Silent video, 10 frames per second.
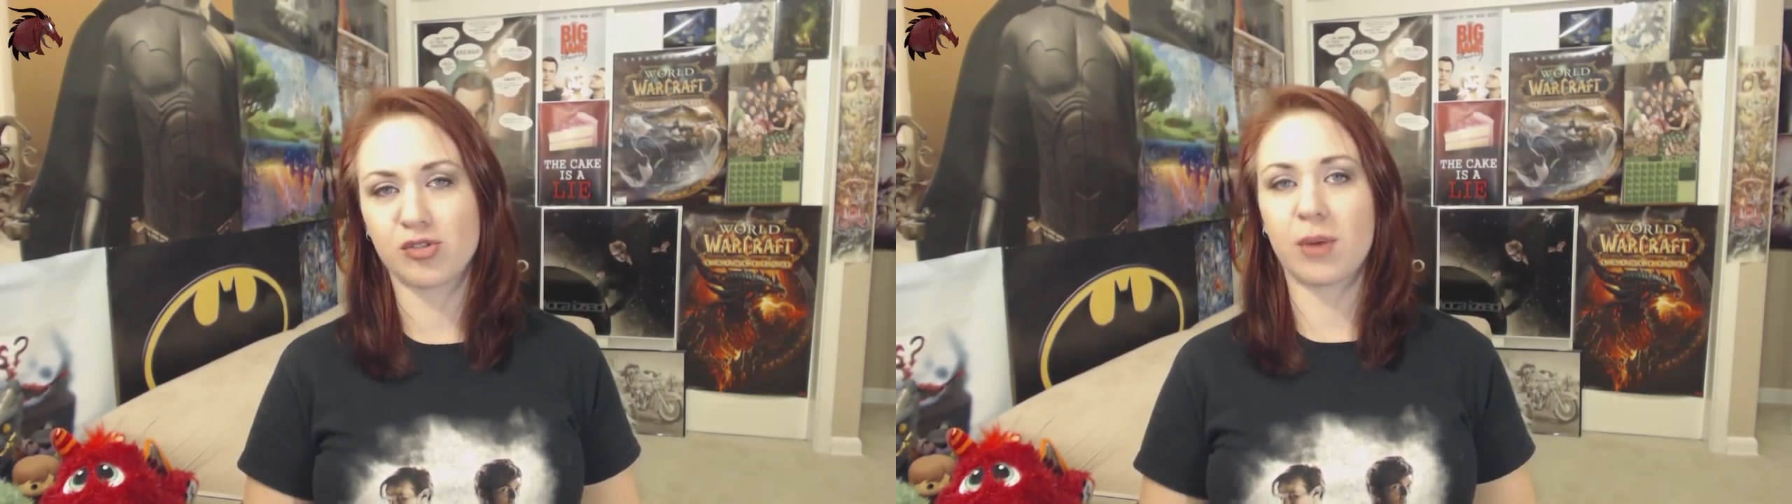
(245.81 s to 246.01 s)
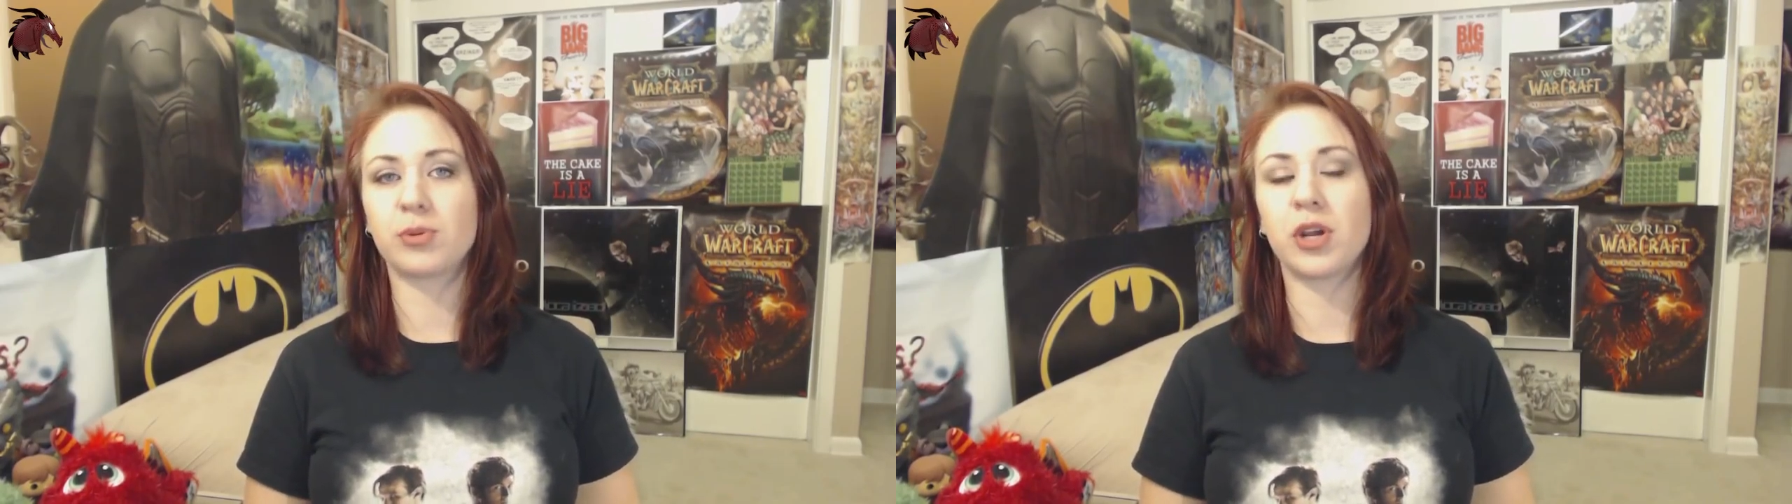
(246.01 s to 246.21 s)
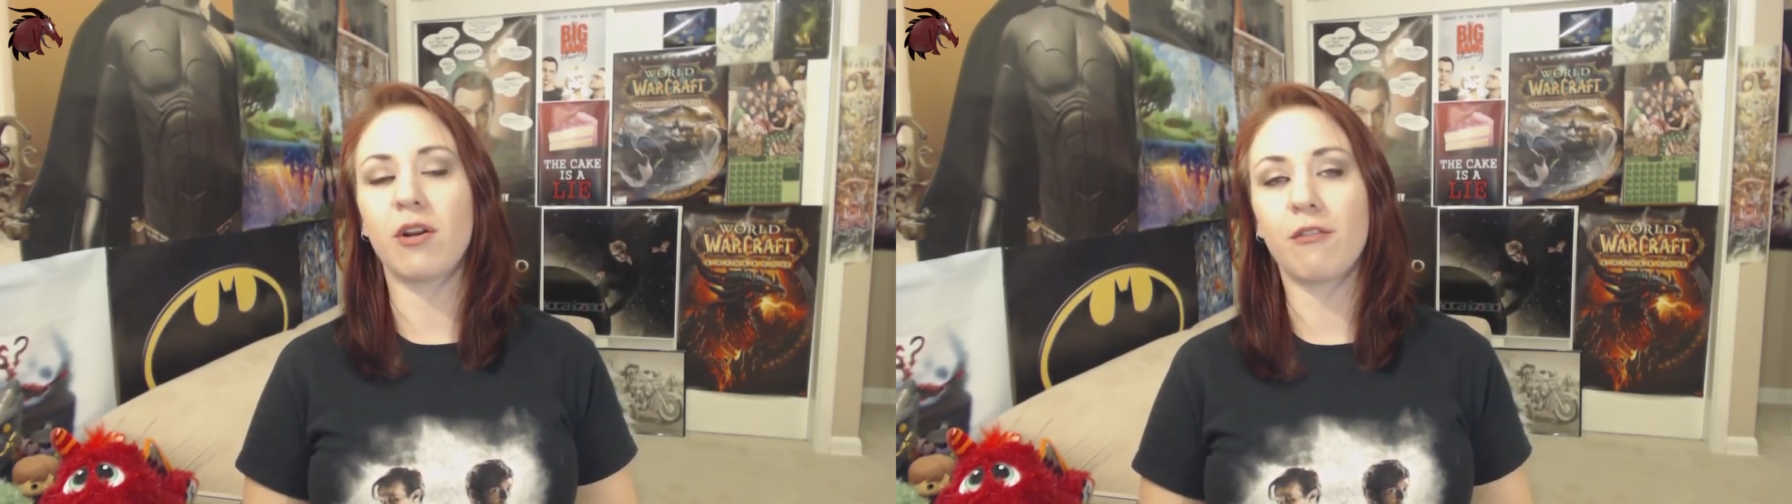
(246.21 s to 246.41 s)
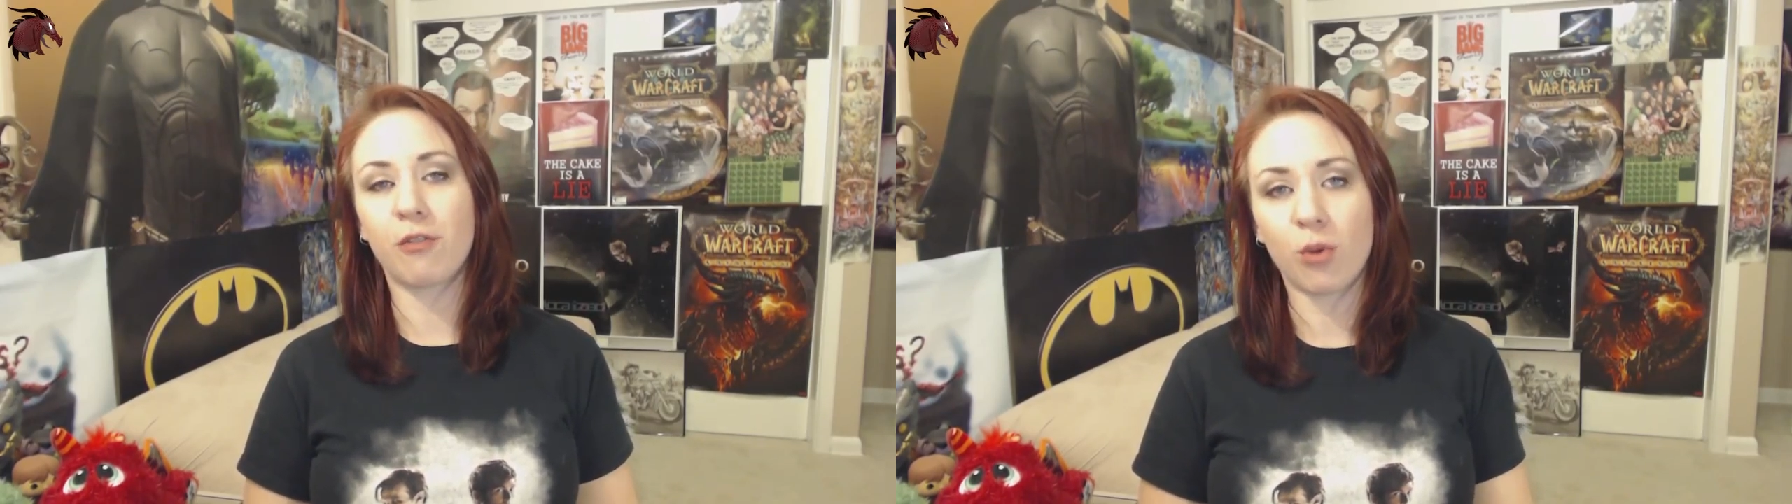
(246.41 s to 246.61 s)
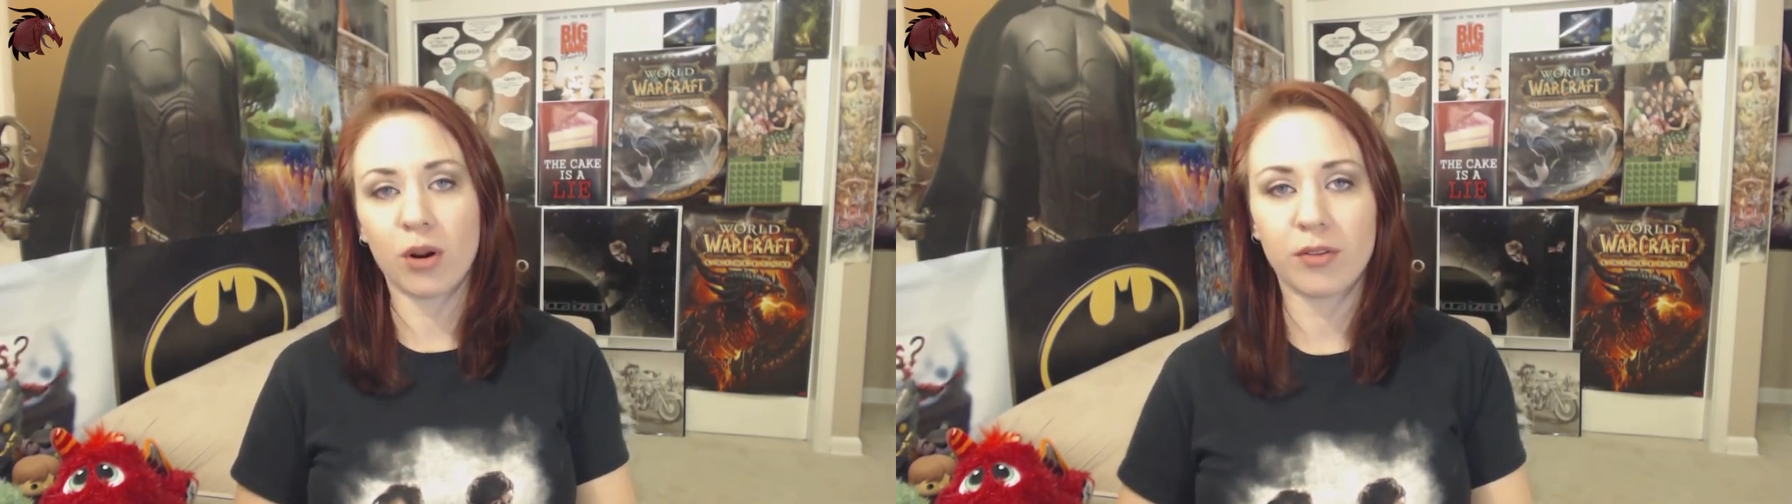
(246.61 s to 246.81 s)
description
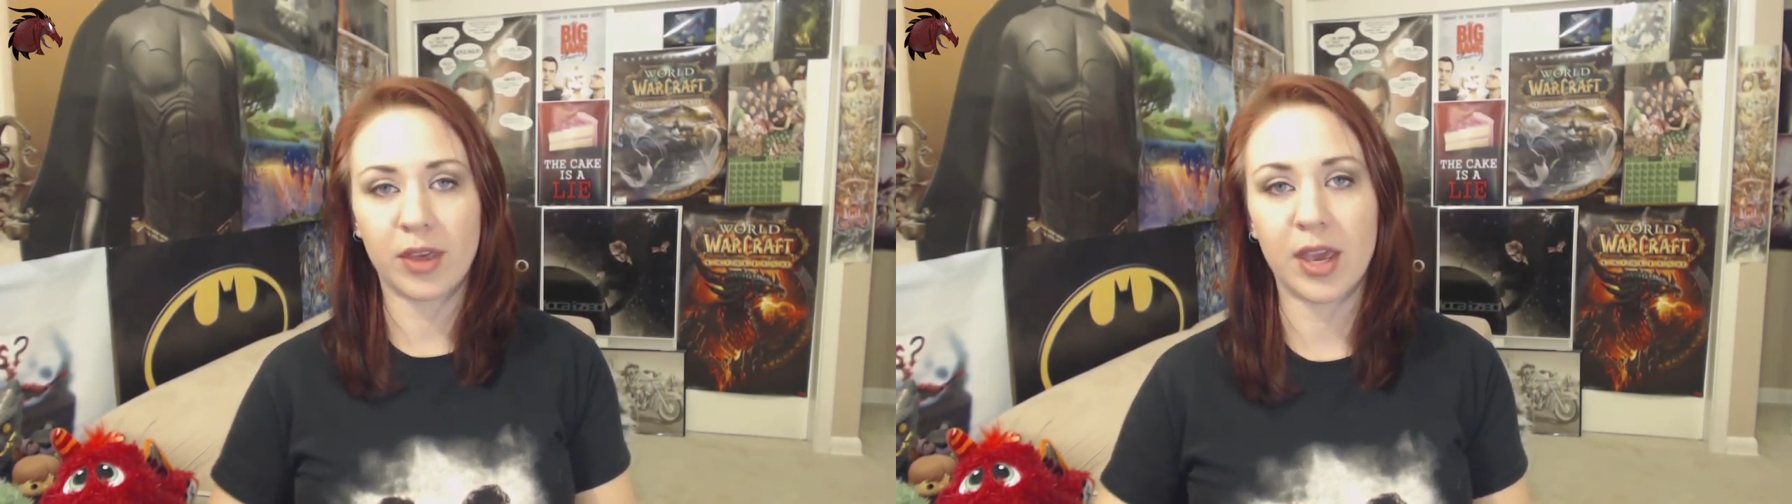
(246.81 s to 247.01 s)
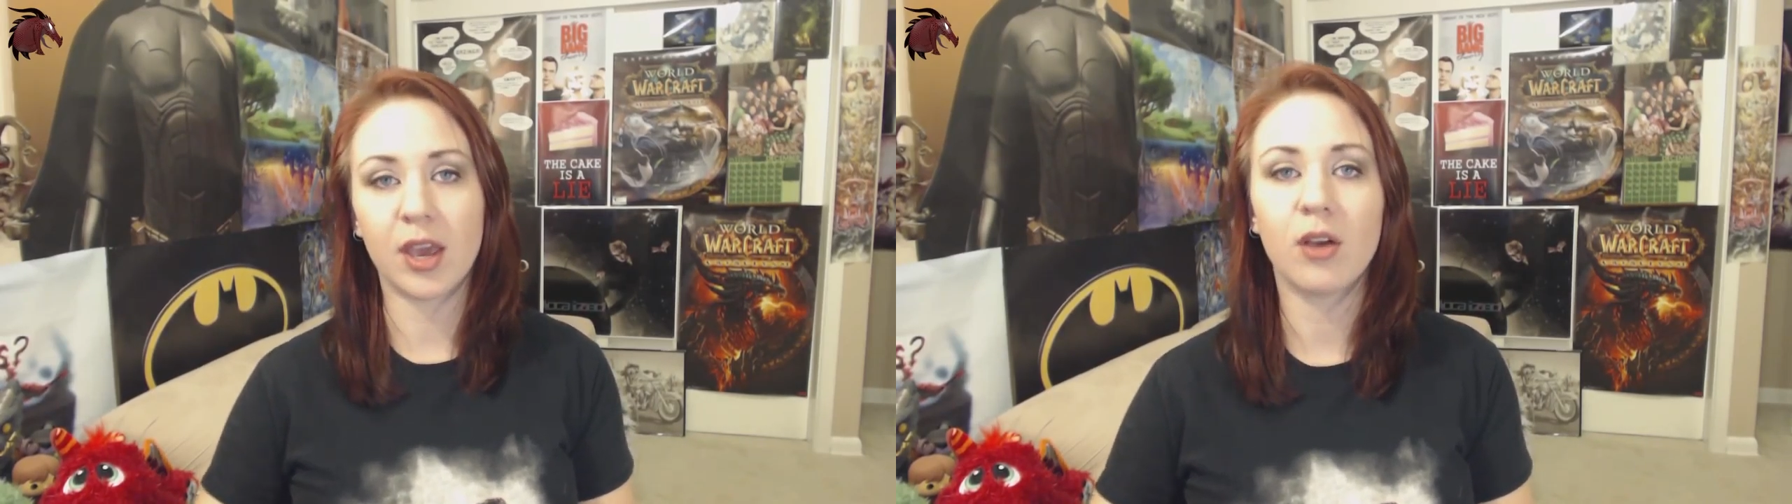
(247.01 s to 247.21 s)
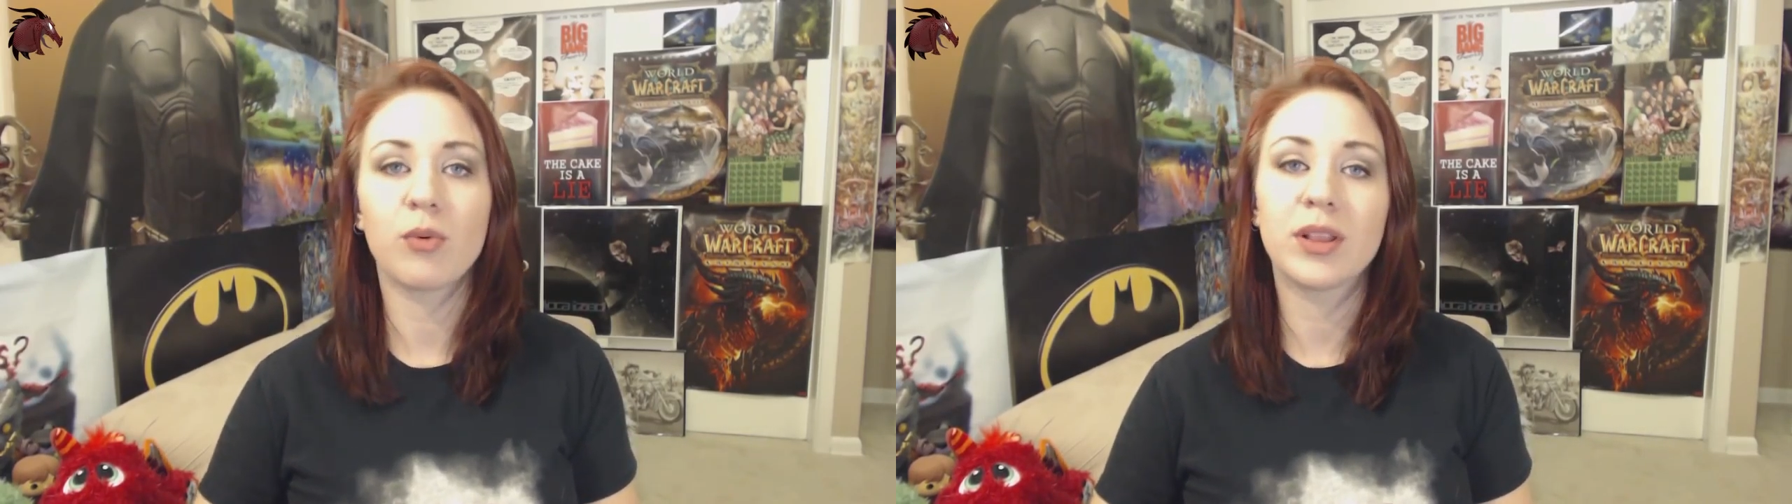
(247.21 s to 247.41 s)
for the